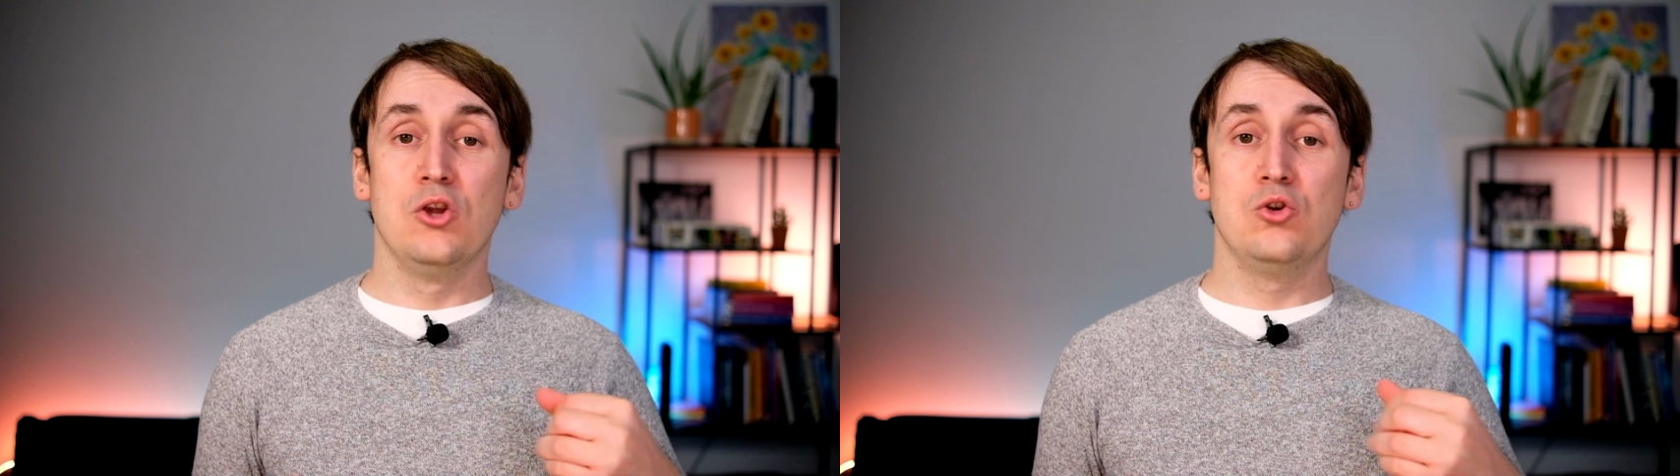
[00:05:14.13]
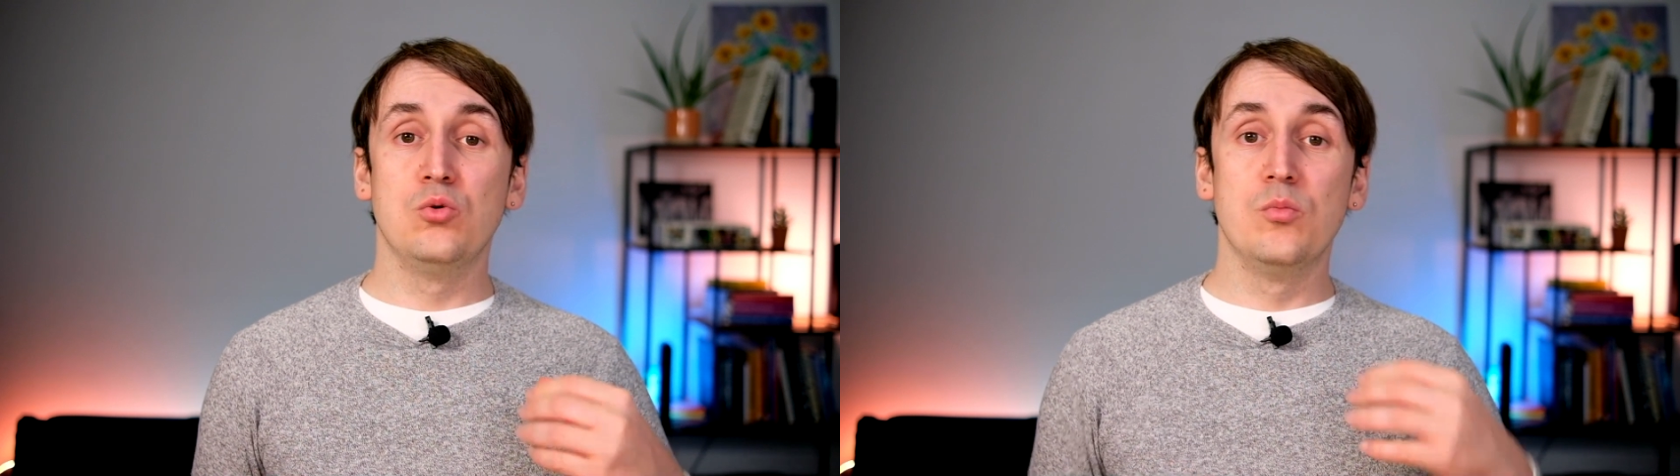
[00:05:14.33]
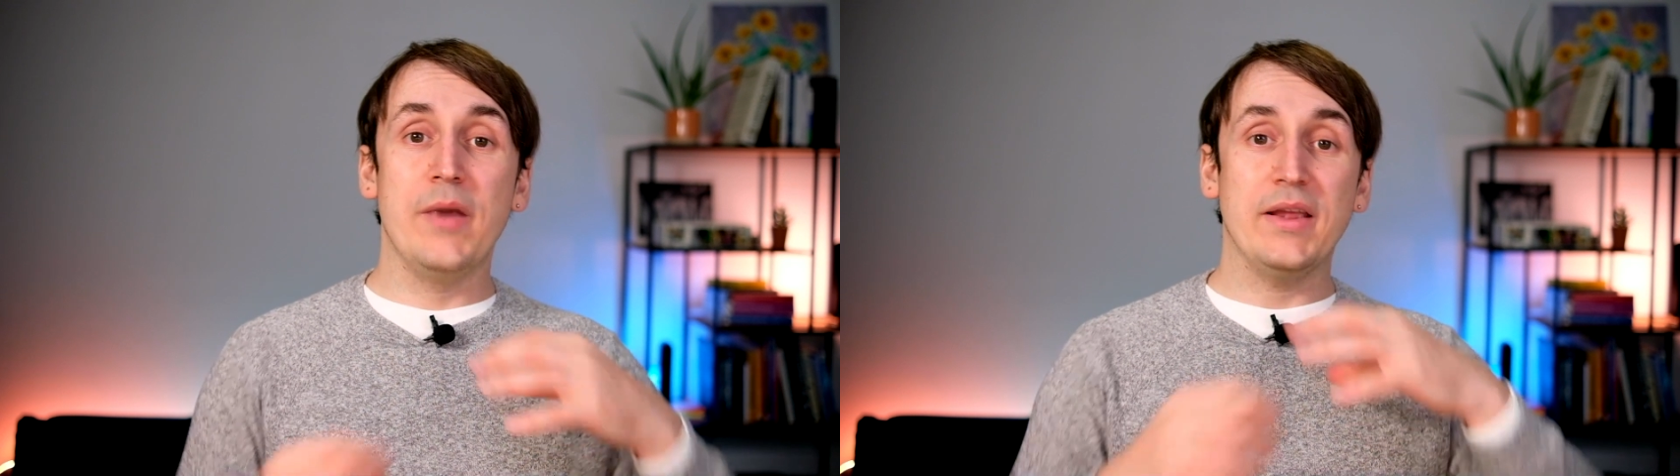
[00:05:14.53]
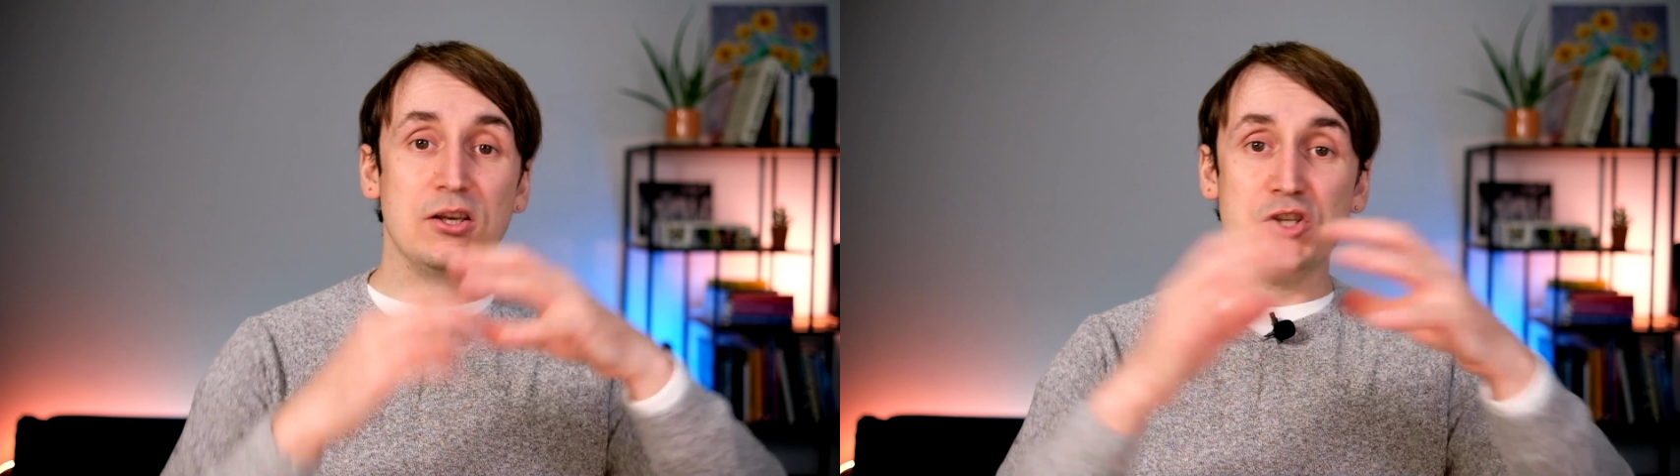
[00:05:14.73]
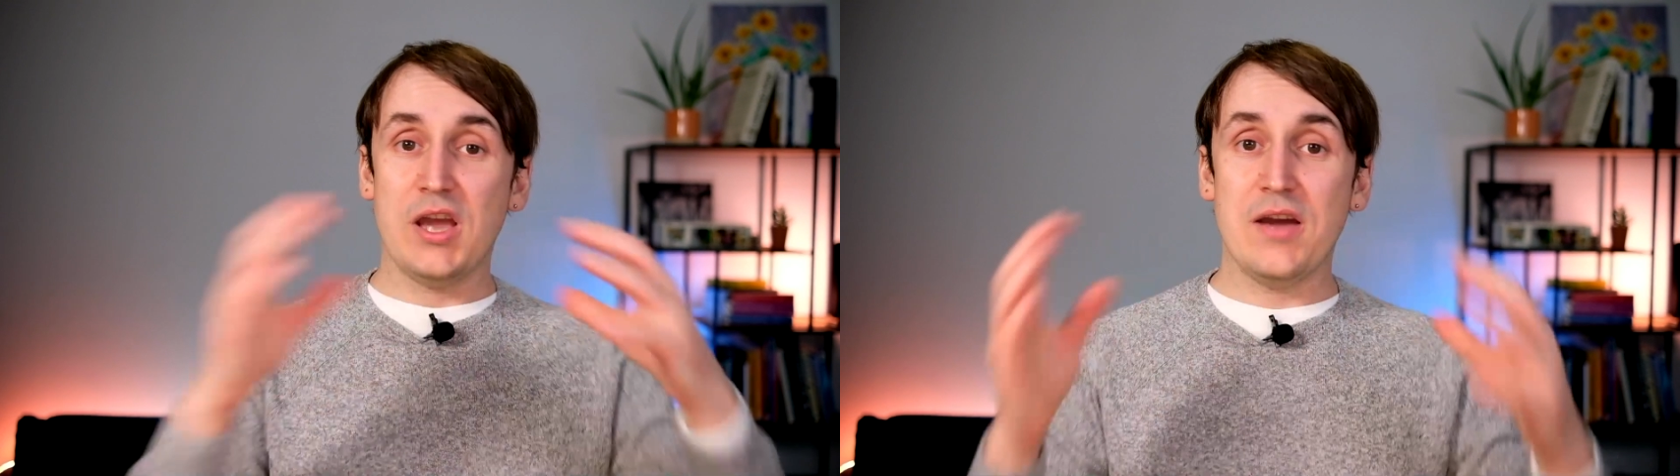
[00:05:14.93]
to
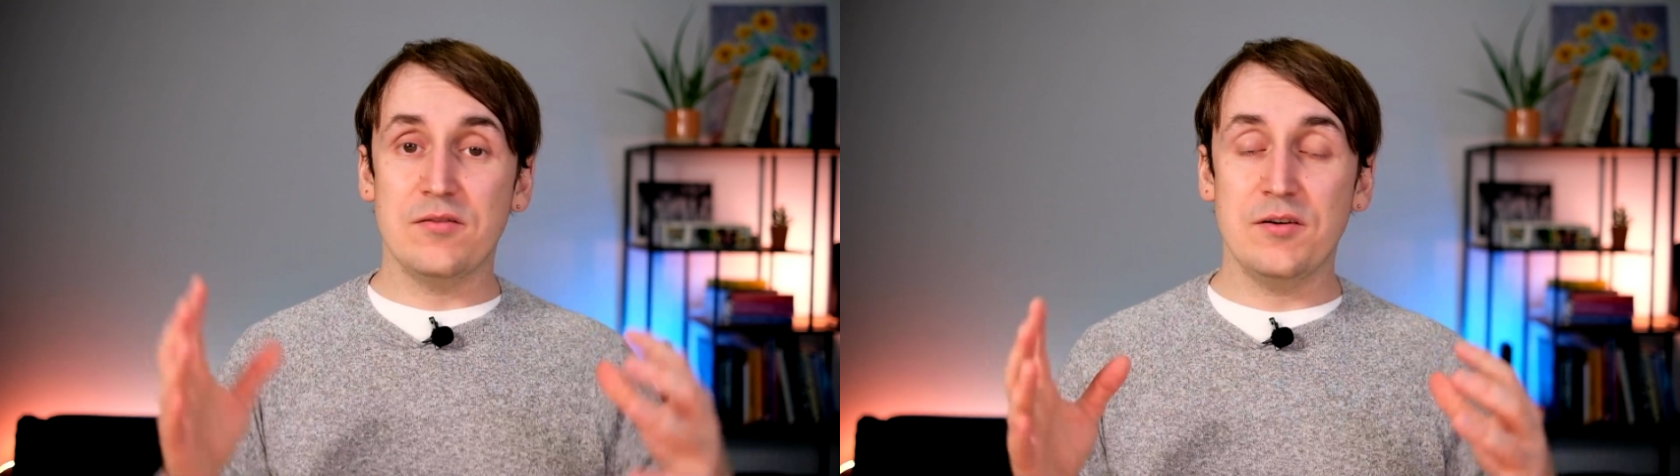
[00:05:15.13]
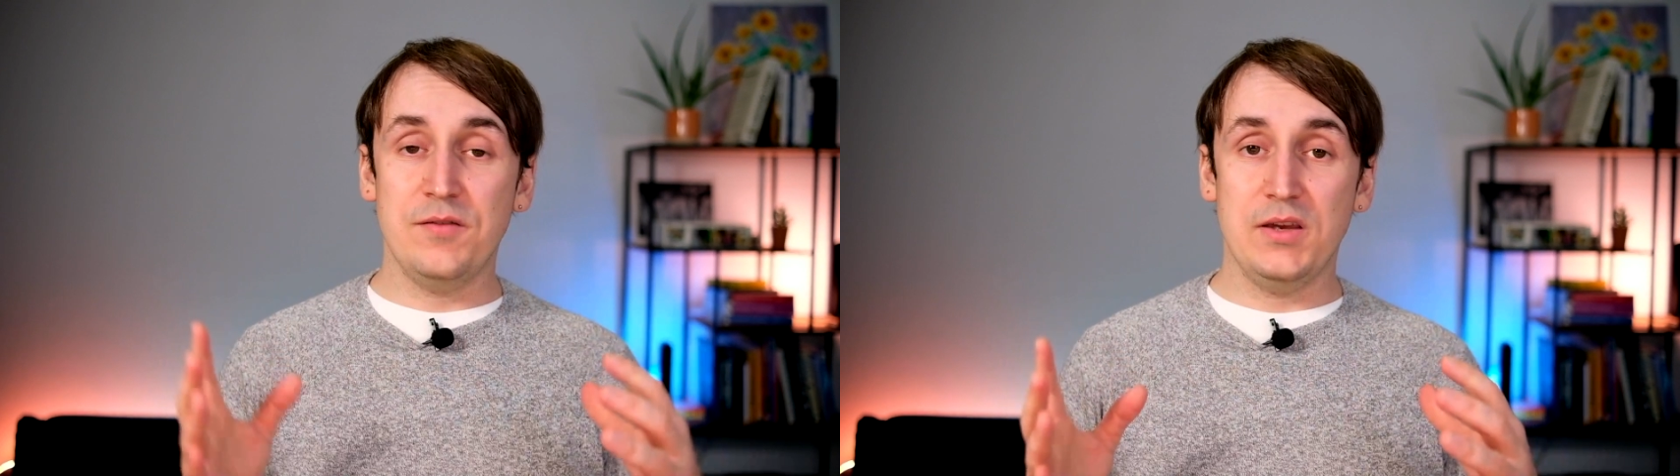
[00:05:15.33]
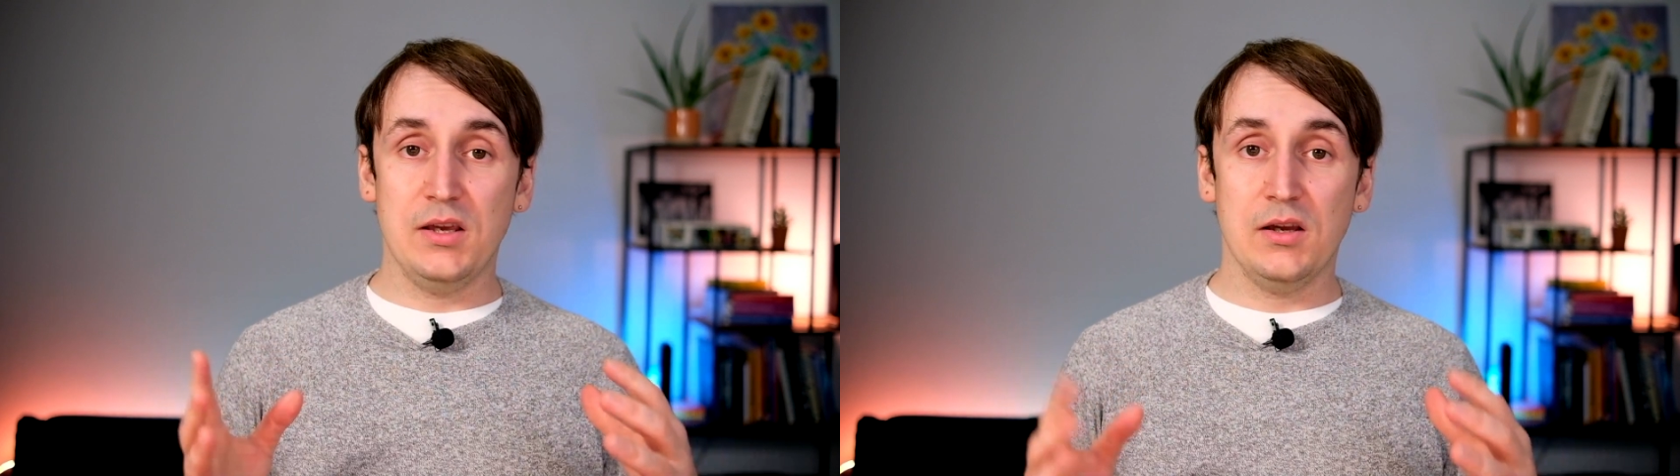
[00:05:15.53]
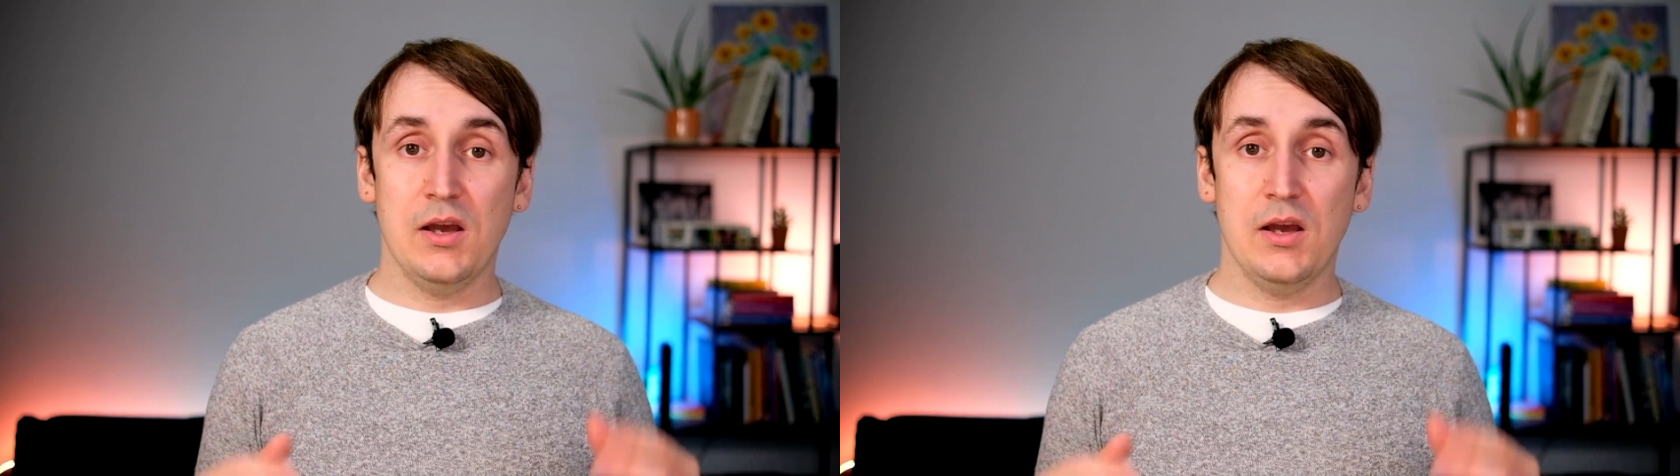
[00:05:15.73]
manage everything.